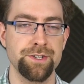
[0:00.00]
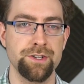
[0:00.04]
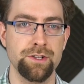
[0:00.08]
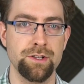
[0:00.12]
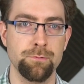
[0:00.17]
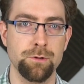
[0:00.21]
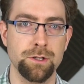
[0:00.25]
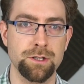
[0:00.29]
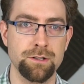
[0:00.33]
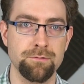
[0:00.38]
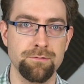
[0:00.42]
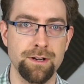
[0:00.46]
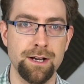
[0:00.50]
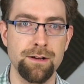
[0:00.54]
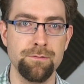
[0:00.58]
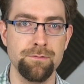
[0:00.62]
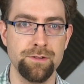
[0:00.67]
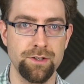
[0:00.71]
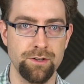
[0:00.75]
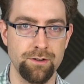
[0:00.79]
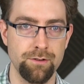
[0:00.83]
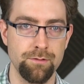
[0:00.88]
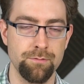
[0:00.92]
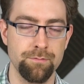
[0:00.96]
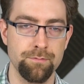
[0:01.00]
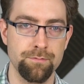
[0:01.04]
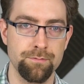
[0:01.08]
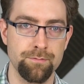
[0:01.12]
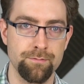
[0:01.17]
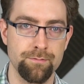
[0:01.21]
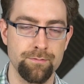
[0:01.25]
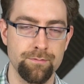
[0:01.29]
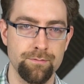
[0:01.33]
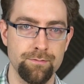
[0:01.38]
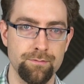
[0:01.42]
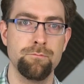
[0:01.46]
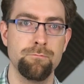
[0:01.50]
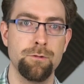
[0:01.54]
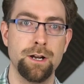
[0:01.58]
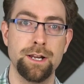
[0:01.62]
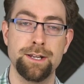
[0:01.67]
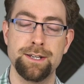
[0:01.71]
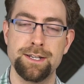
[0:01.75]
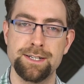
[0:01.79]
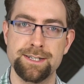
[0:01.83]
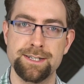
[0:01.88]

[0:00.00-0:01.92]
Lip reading: to the world around you? Well, in